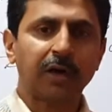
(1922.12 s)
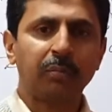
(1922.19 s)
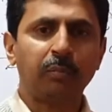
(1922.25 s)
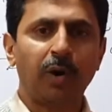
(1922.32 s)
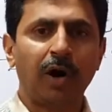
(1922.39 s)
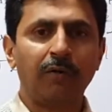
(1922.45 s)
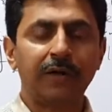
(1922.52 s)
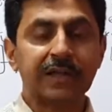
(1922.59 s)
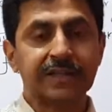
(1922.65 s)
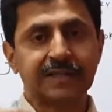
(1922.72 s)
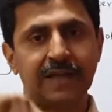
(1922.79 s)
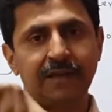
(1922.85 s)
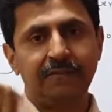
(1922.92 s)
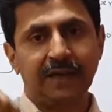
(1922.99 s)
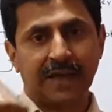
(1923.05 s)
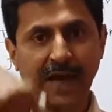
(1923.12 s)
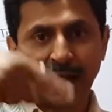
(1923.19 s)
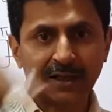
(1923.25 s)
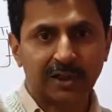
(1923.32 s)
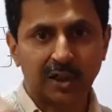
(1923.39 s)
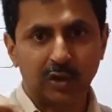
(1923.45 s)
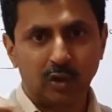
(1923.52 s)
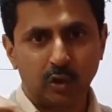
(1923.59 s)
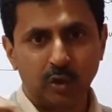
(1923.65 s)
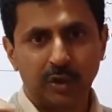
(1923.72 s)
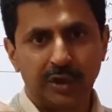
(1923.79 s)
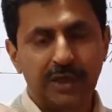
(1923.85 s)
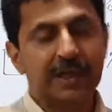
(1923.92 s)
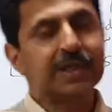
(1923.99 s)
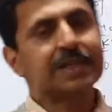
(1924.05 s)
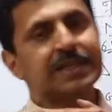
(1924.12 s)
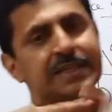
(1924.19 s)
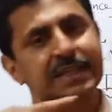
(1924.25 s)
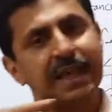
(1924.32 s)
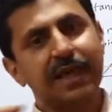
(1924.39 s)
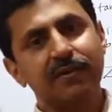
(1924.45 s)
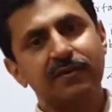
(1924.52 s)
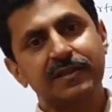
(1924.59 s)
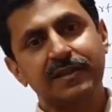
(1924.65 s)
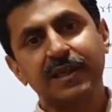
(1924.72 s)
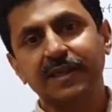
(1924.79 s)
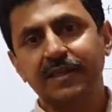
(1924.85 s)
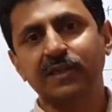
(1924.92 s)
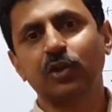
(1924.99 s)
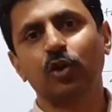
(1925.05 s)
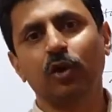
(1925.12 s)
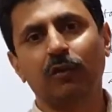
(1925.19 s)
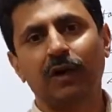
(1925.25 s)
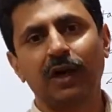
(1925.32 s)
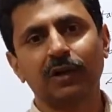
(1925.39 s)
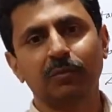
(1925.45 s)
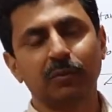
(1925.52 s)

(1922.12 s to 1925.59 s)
the load saves 6 kilowatt of power at the